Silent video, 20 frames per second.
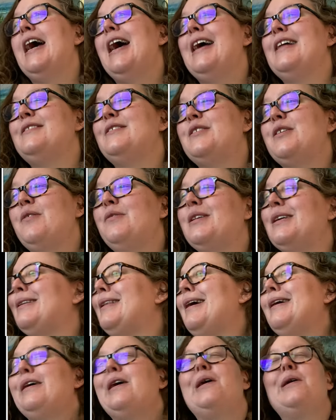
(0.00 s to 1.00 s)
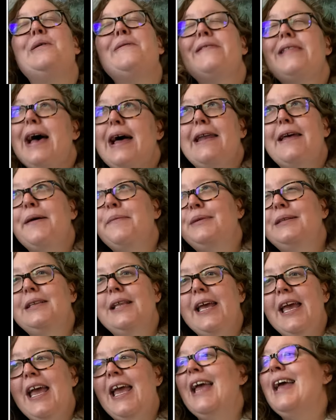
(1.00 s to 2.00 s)
And so they're like, oh, that
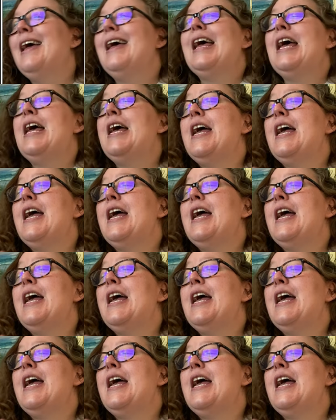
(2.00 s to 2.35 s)
Emily.